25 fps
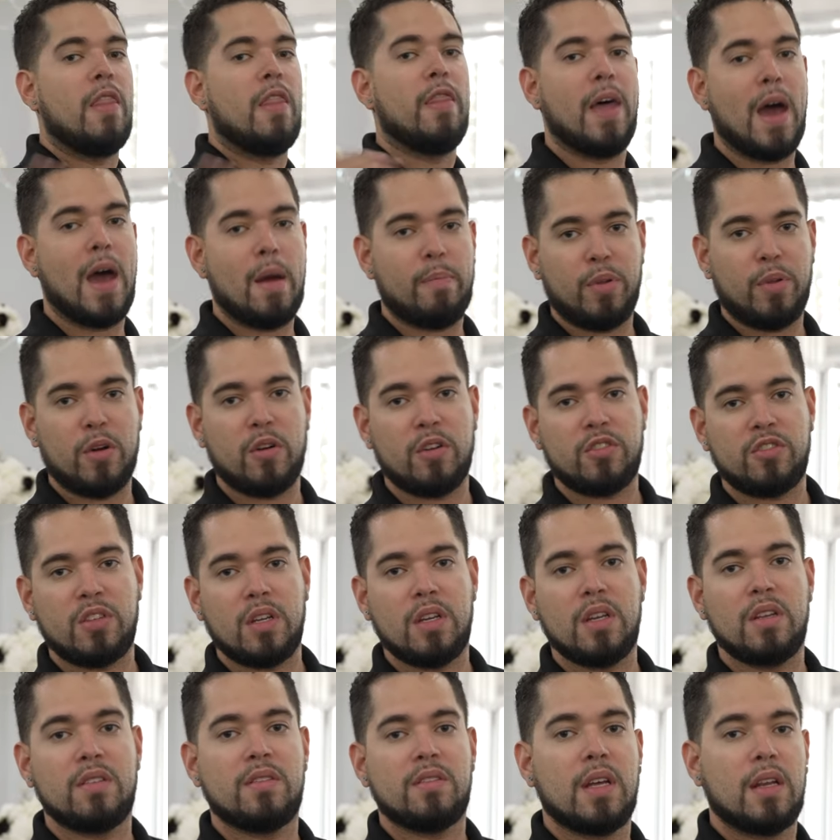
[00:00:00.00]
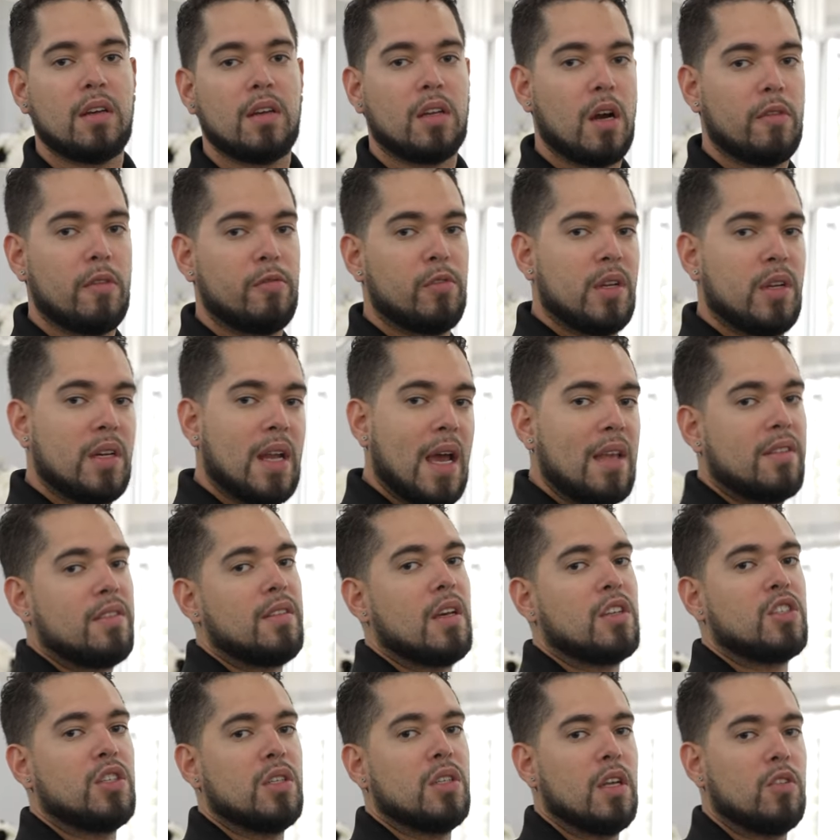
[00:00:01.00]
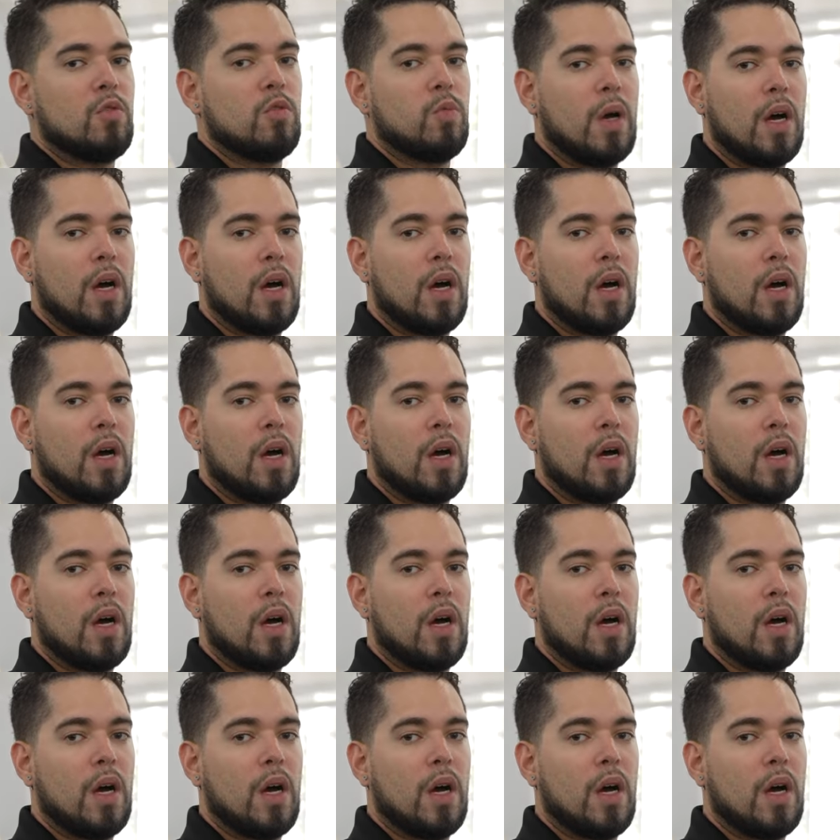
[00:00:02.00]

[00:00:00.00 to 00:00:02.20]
that person is then covering that section as